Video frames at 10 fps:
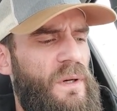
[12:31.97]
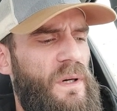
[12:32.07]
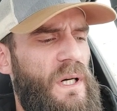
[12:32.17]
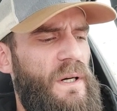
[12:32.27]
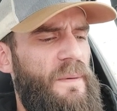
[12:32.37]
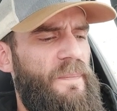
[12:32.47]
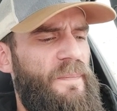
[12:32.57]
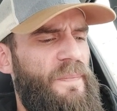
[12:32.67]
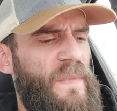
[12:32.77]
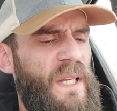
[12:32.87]
and
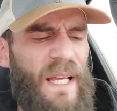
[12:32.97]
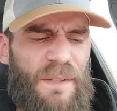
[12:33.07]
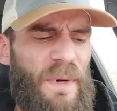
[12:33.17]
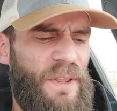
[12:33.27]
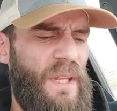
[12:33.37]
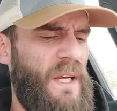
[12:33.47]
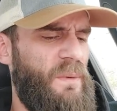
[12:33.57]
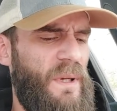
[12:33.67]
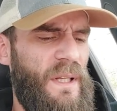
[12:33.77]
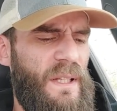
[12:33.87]
that's my thing
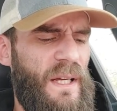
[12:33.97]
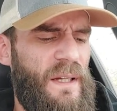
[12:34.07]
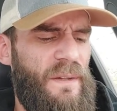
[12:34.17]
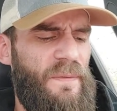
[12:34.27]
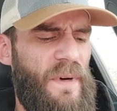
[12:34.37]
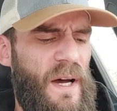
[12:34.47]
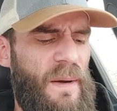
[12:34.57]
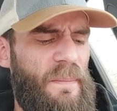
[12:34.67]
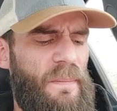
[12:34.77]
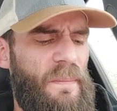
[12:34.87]
really. Like if
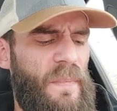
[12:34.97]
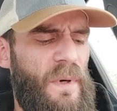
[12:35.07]
I'm